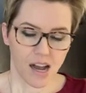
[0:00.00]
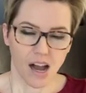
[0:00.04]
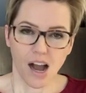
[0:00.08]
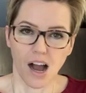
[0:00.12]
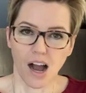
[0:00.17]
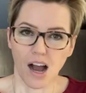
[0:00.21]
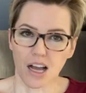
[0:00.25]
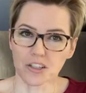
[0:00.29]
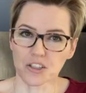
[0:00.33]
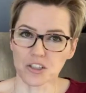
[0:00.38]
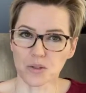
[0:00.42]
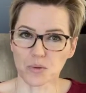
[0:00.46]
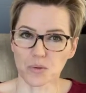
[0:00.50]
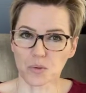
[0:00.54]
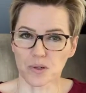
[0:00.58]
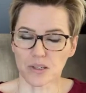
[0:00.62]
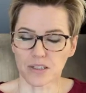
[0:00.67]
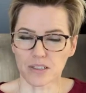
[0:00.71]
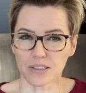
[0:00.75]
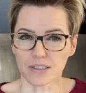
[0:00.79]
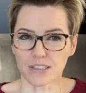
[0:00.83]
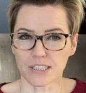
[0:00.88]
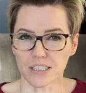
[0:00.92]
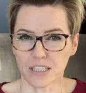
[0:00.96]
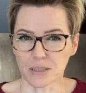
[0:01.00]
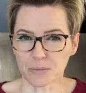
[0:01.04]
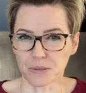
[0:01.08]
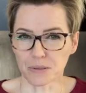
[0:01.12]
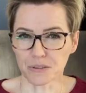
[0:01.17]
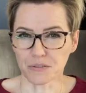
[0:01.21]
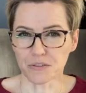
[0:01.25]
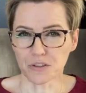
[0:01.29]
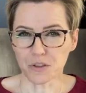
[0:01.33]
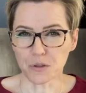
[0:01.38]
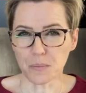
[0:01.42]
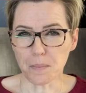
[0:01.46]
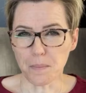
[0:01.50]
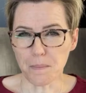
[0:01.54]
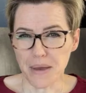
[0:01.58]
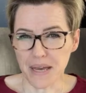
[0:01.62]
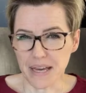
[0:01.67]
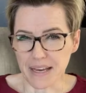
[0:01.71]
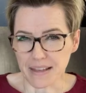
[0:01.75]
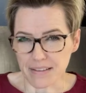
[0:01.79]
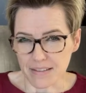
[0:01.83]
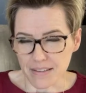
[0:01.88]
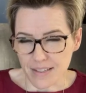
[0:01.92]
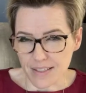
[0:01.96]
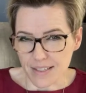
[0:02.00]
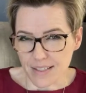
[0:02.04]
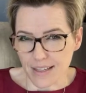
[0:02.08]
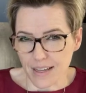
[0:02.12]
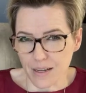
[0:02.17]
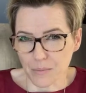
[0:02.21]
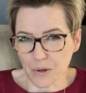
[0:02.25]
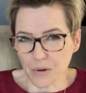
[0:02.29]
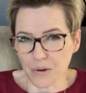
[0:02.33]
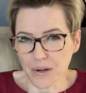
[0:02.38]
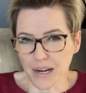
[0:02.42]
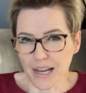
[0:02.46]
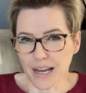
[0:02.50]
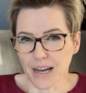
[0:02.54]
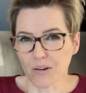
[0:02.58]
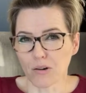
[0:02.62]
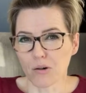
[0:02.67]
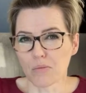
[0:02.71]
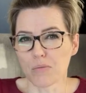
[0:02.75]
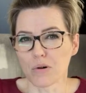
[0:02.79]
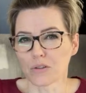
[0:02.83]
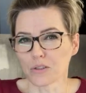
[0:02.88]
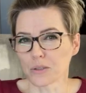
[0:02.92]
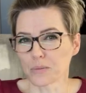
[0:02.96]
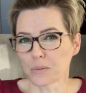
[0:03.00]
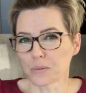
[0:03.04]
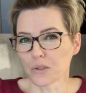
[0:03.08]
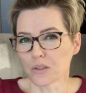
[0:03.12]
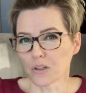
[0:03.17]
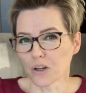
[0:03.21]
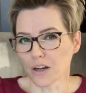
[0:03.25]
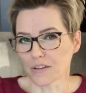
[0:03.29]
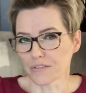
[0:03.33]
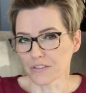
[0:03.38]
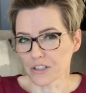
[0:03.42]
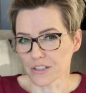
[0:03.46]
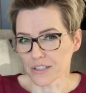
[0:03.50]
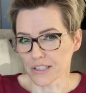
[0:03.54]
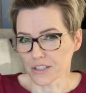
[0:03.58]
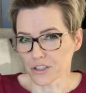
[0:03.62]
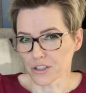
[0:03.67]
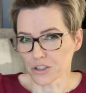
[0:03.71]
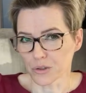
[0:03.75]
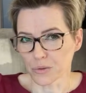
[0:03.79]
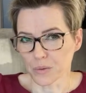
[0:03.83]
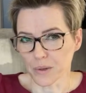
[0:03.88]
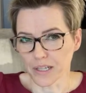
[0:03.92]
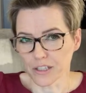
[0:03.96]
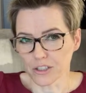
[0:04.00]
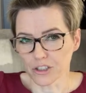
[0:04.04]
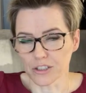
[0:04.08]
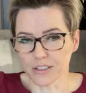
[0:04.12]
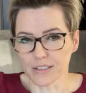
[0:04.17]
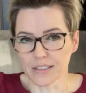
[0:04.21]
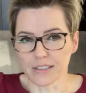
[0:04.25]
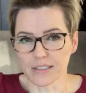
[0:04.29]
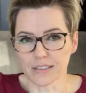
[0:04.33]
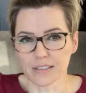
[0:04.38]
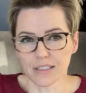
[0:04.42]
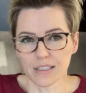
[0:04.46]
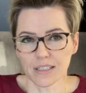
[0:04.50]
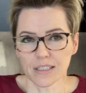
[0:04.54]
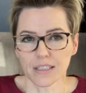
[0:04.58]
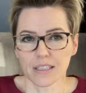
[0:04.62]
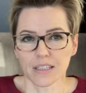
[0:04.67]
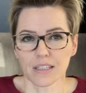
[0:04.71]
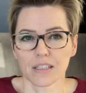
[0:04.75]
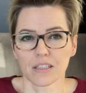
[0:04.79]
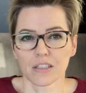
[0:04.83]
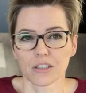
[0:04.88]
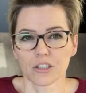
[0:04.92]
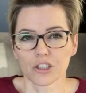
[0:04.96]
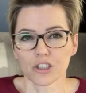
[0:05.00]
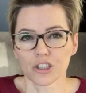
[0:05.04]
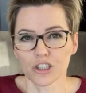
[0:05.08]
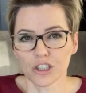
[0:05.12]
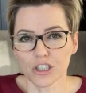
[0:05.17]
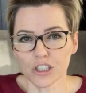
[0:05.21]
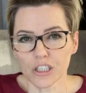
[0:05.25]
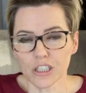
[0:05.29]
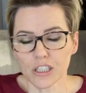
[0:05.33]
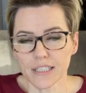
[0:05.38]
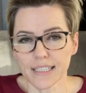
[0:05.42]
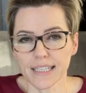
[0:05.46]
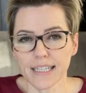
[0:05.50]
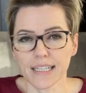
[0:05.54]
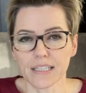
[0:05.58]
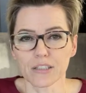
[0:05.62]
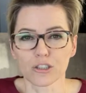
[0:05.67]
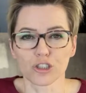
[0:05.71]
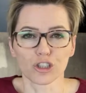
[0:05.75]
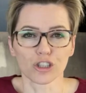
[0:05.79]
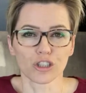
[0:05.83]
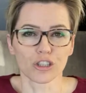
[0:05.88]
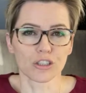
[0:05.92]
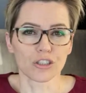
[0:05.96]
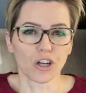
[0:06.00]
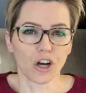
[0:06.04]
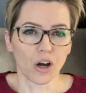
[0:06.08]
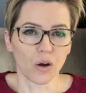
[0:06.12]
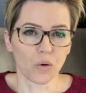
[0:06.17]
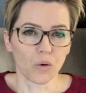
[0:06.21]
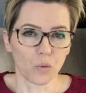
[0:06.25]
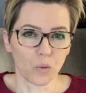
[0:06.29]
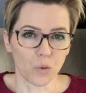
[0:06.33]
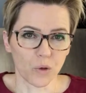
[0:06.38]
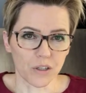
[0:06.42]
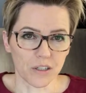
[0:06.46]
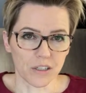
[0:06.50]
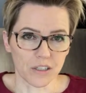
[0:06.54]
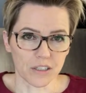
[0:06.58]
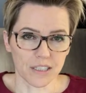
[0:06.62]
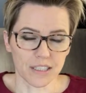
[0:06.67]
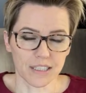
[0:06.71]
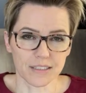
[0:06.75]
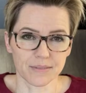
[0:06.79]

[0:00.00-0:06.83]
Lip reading: I just want to clear up a few myths about how a multiple offer situation should and should not work